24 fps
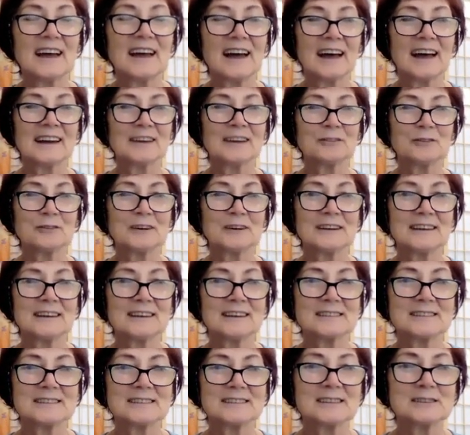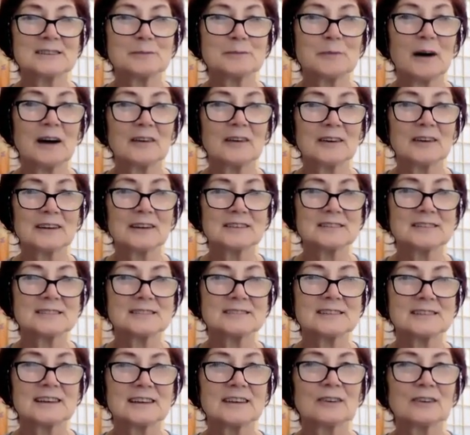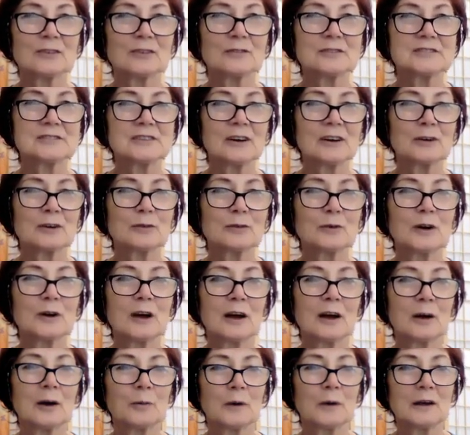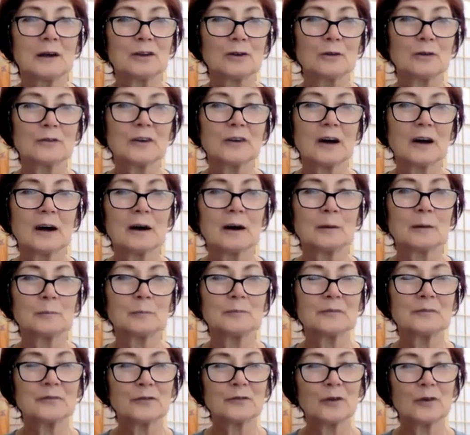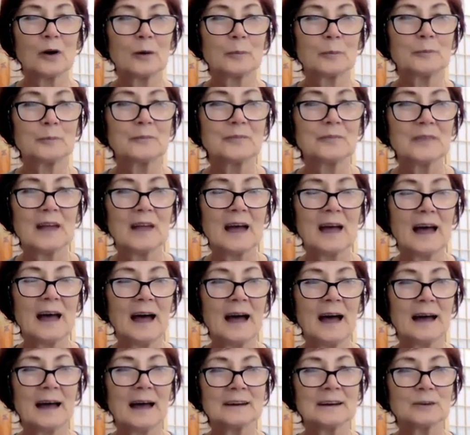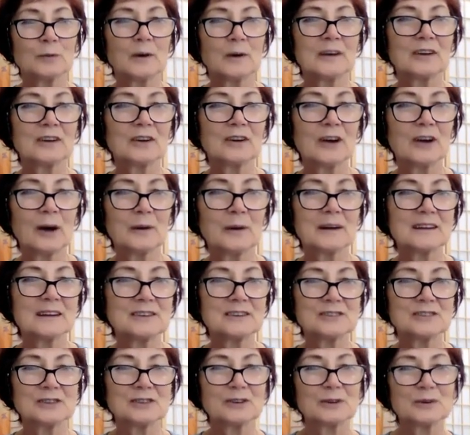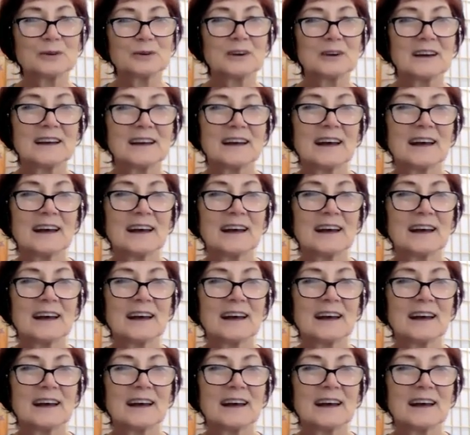And it really is inspiring to see also where you've come from and where you're going to,